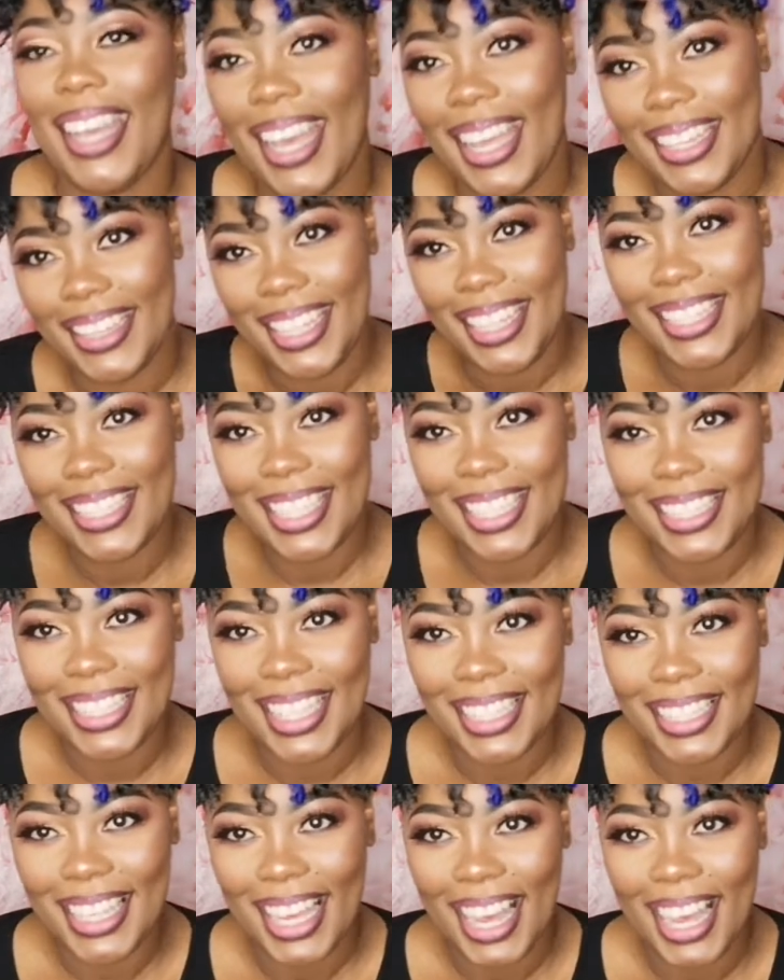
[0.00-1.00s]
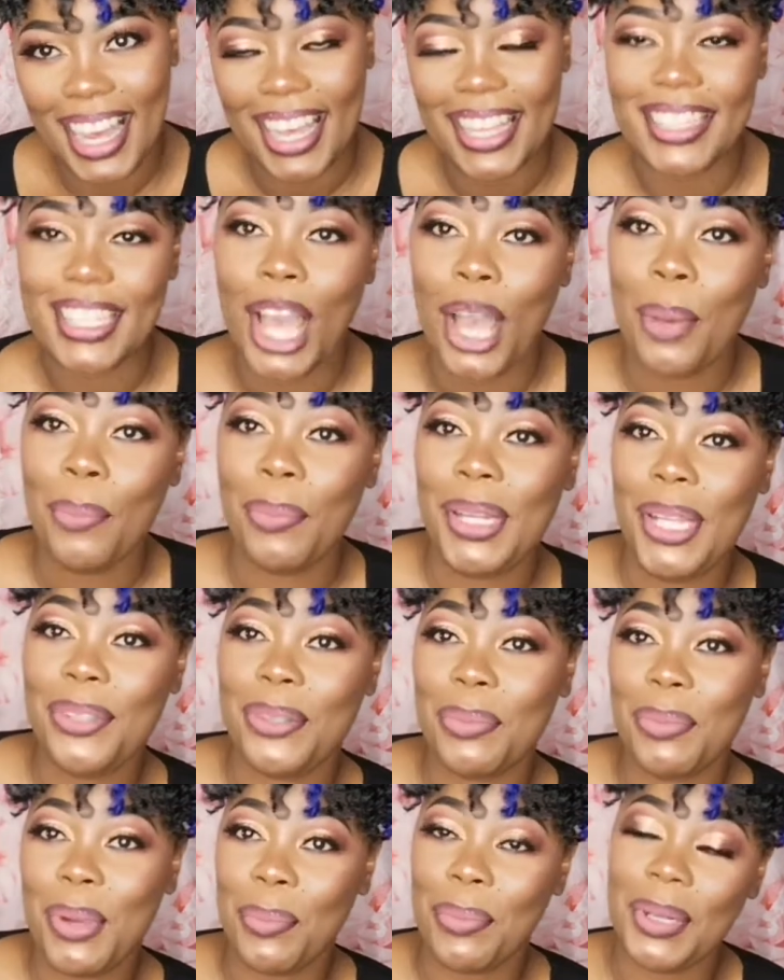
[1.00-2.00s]
And this is it, guys.
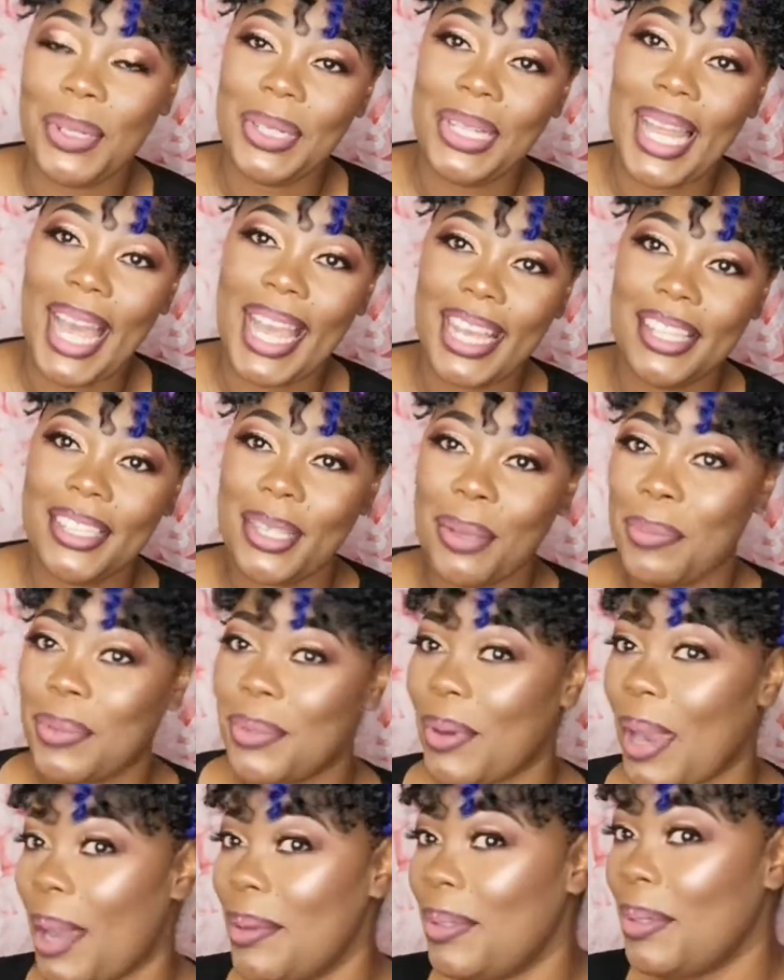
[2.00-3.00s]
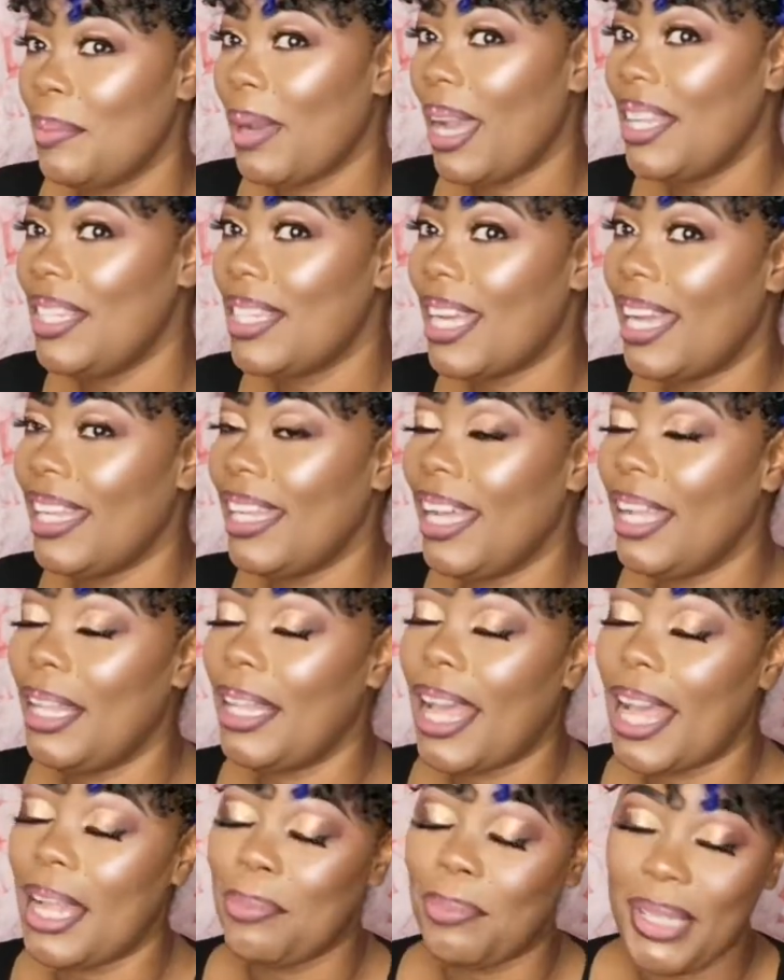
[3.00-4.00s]
Please remember to like and subscribe to my
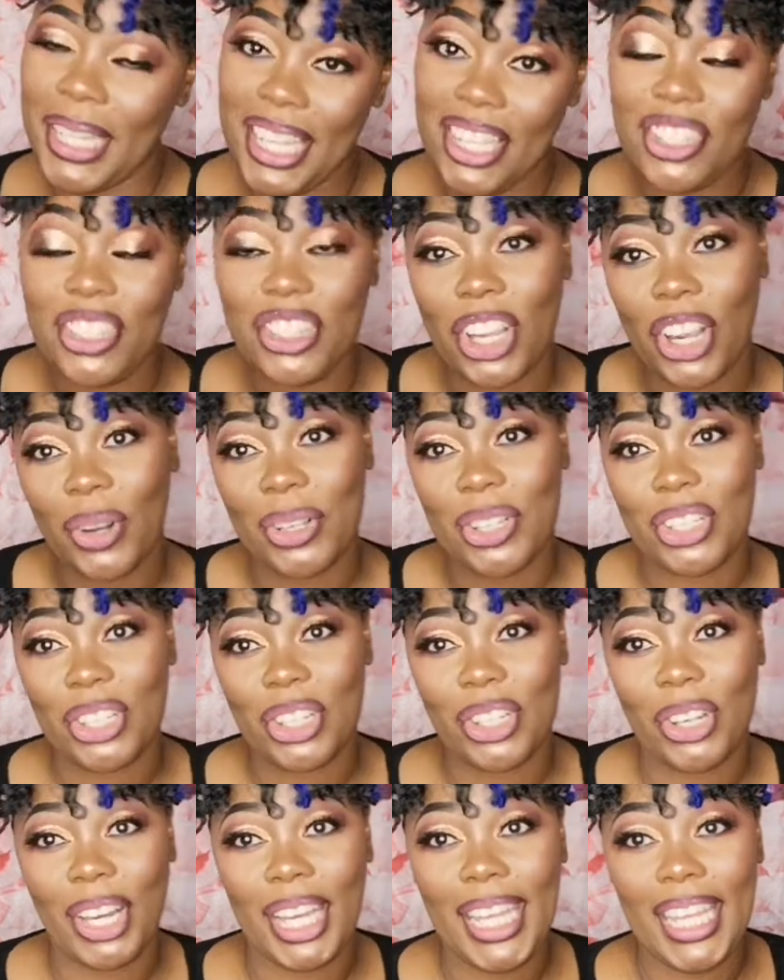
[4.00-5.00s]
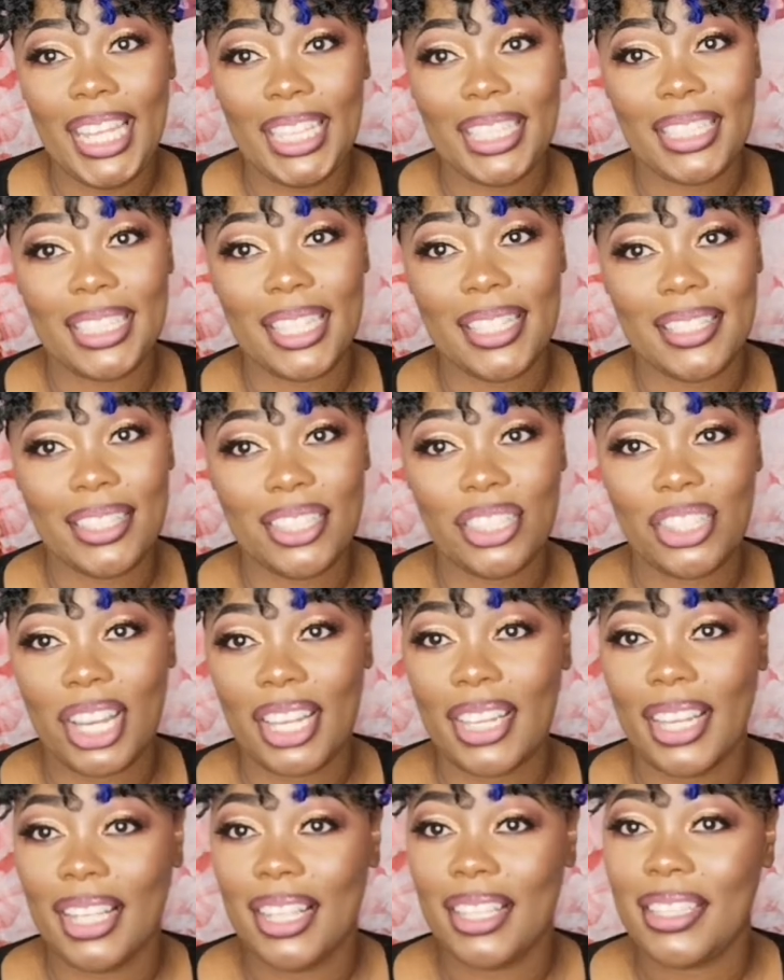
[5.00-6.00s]
channel, and please check out Shanoy Hylton's
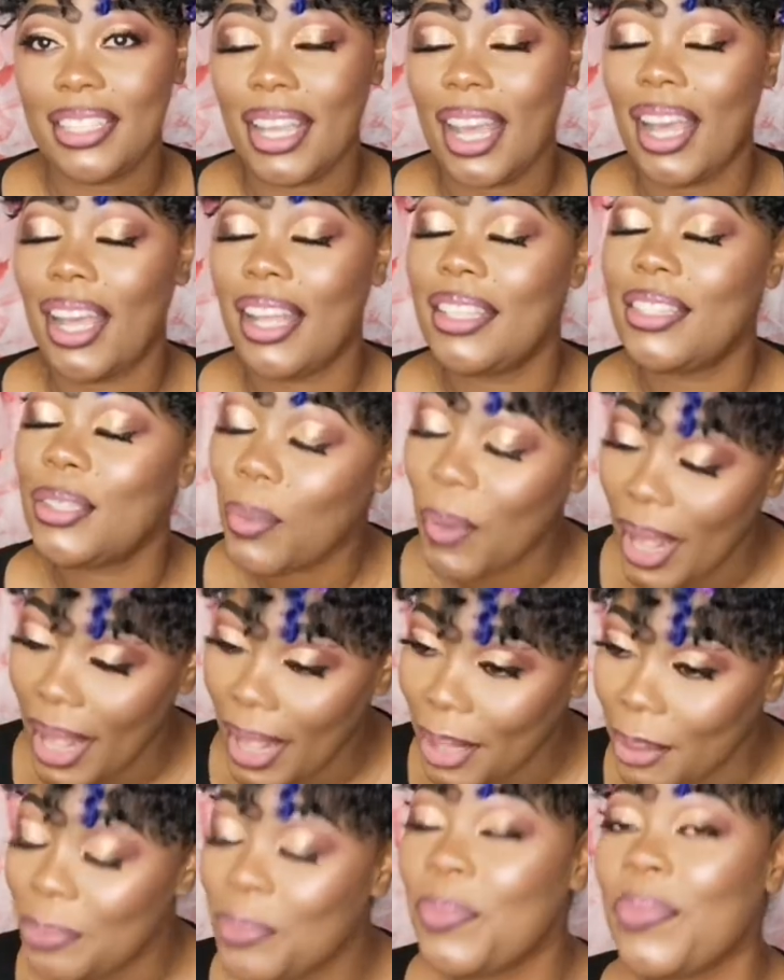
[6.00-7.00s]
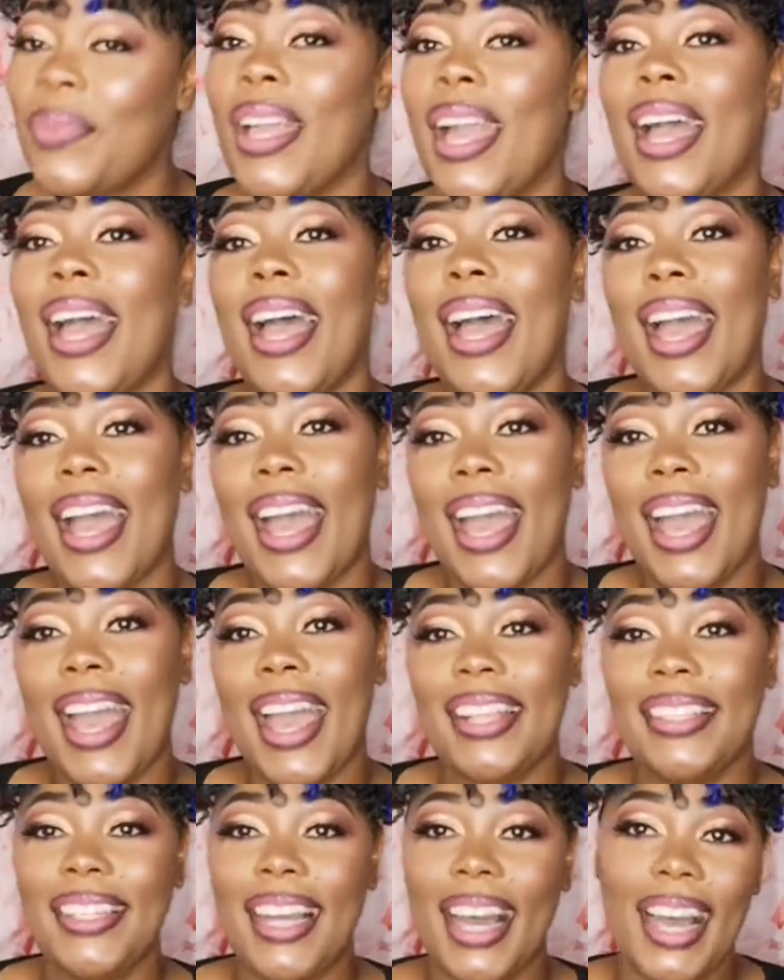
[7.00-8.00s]
channel as well.
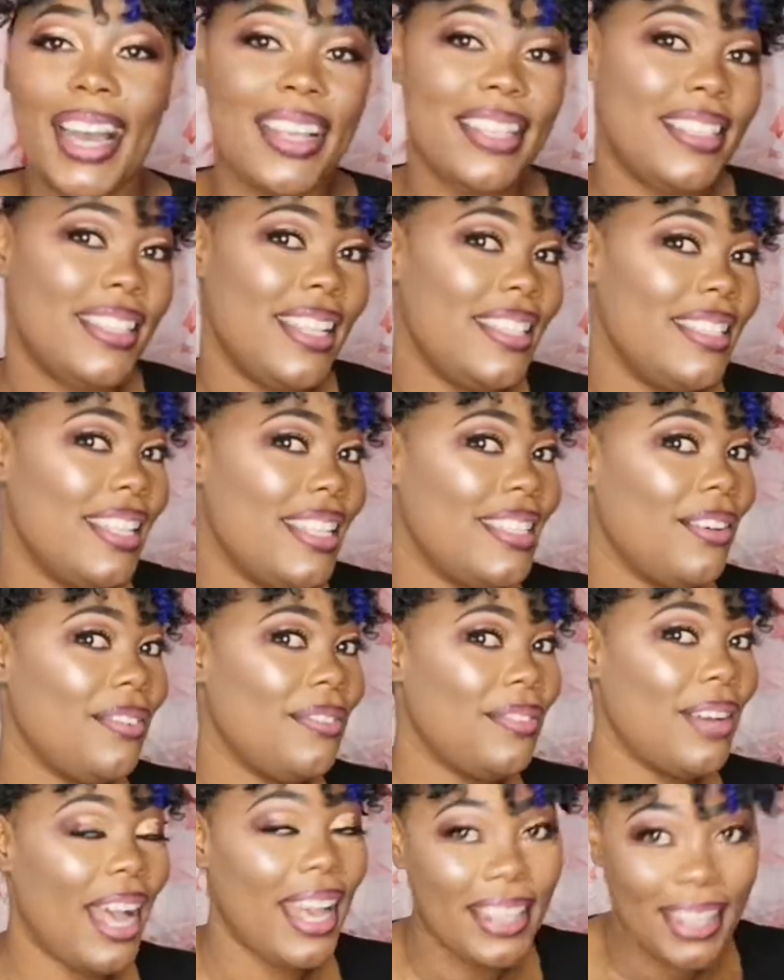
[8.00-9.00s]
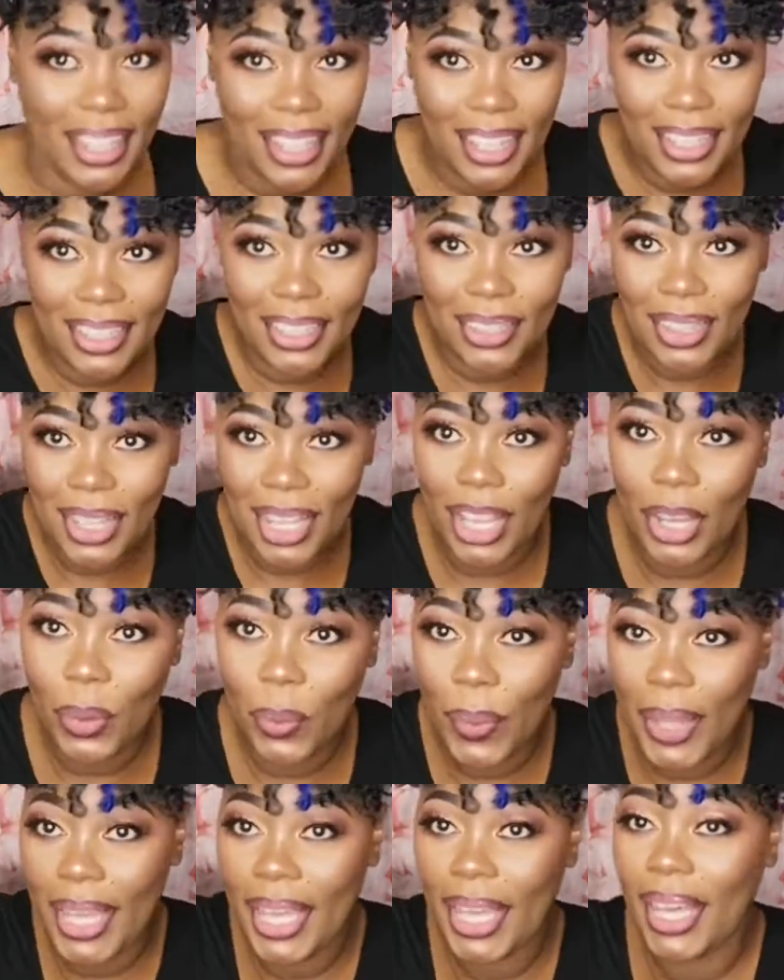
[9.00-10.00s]
And guys, this is the final look, a
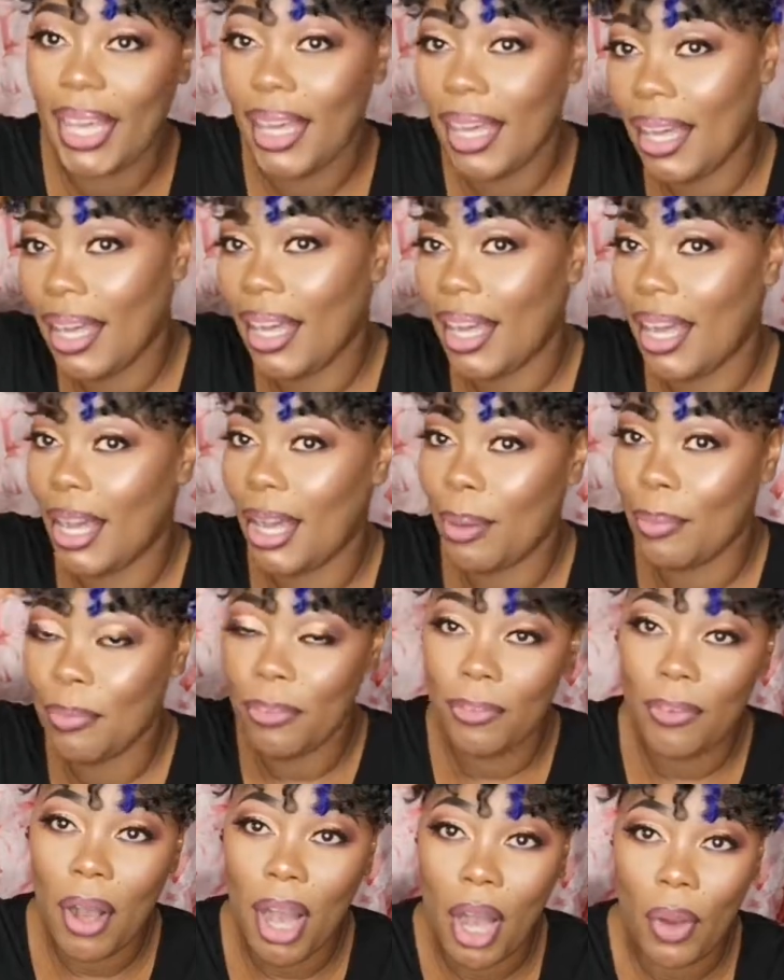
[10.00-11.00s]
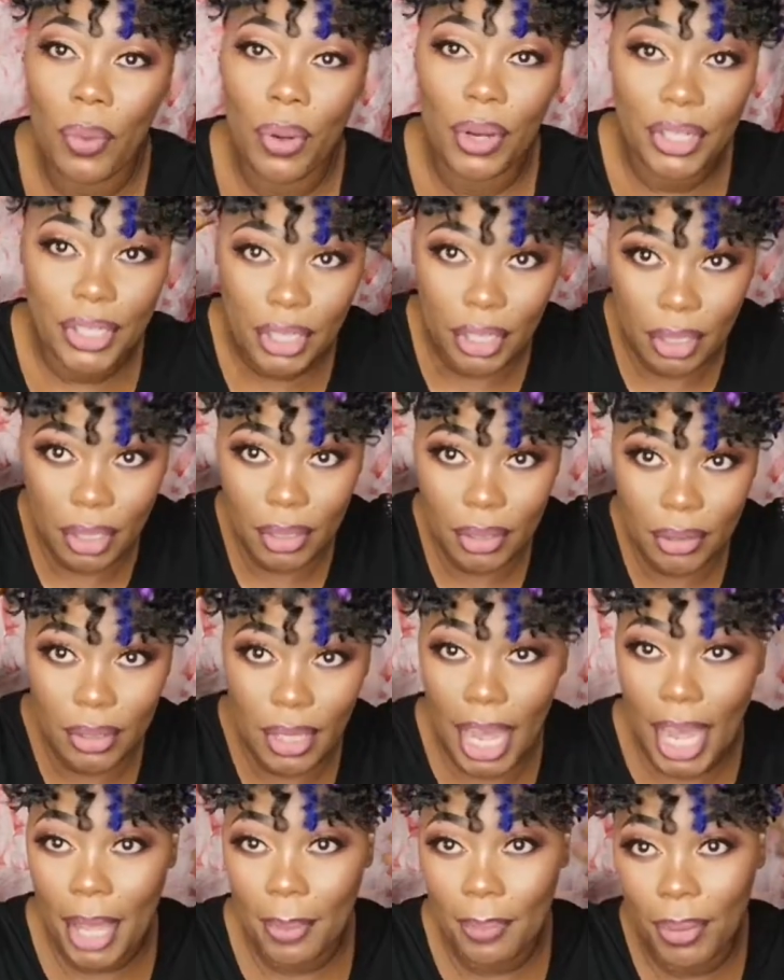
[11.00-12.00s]
quick forward
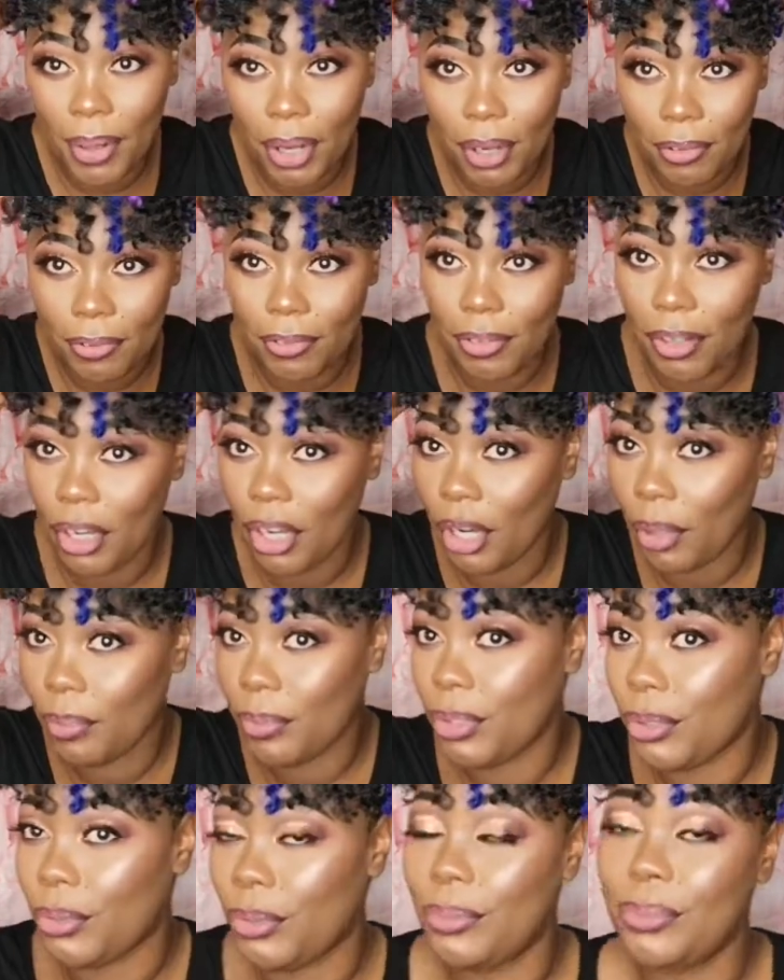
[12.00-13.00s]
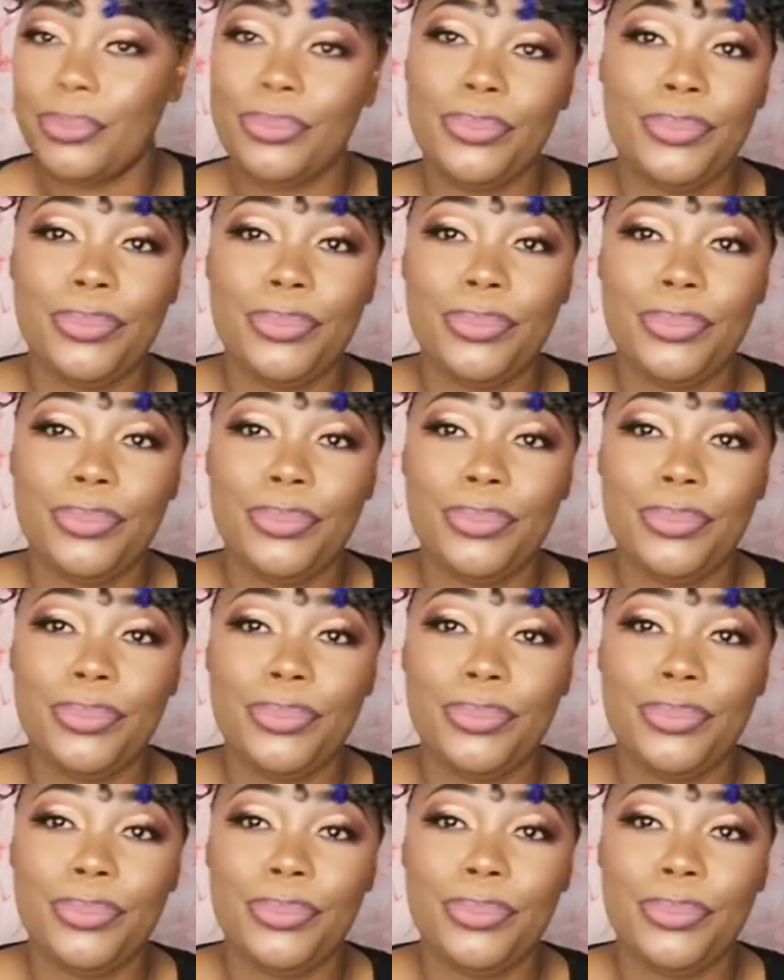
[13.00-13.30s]
high puff updo.